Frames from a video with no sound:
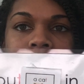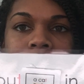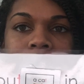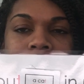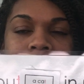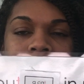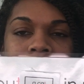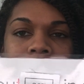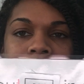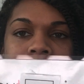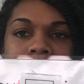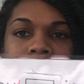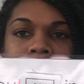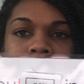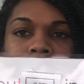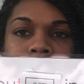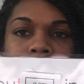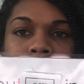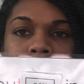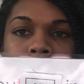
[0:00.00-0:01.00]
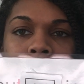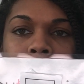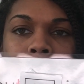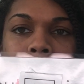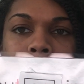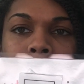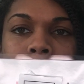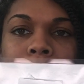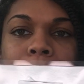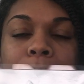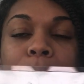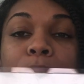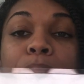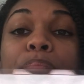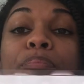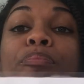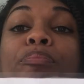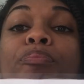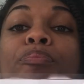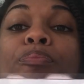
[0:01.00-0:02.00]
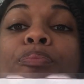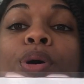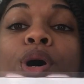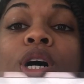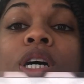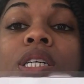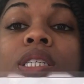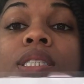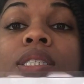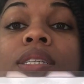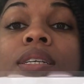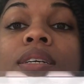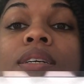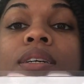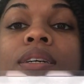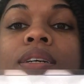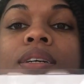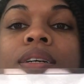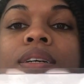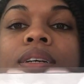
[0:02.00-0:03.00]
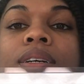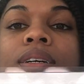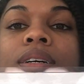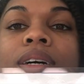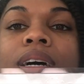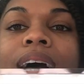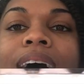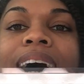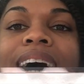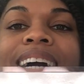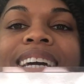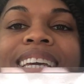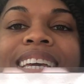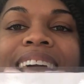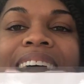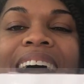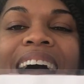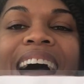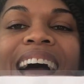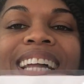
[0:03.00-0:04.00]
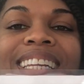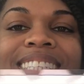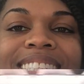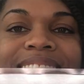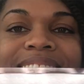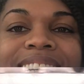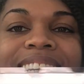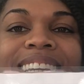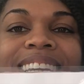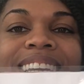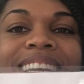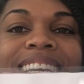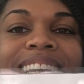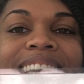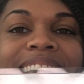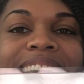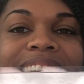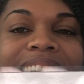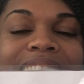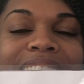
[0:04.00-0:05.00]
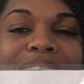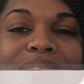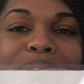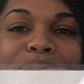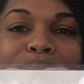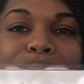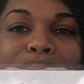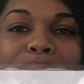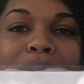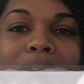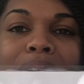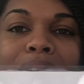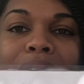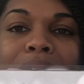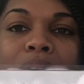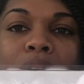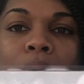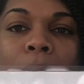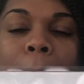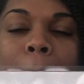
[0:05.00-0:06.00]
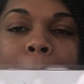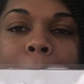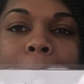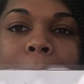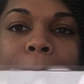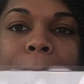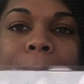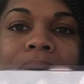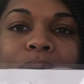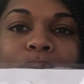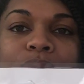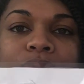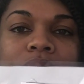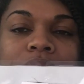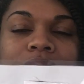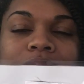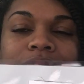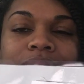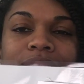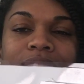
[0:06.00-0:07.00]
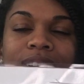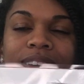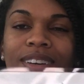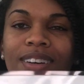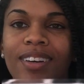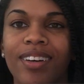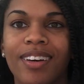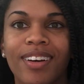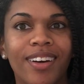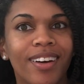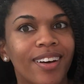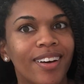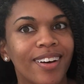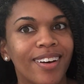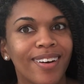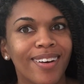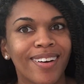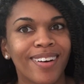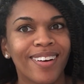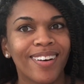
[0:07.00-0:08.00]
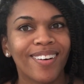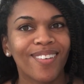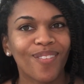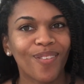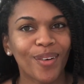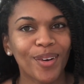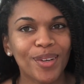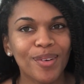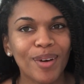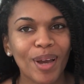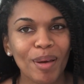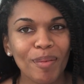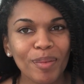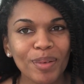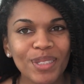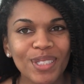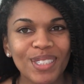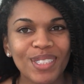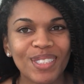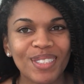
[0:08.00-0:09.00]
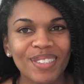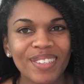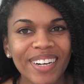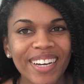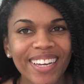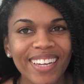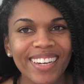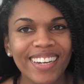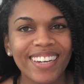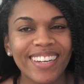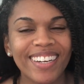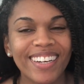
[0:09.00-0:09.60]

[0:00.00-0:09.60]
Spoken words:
I put a cat in my boat. Were you able to do it?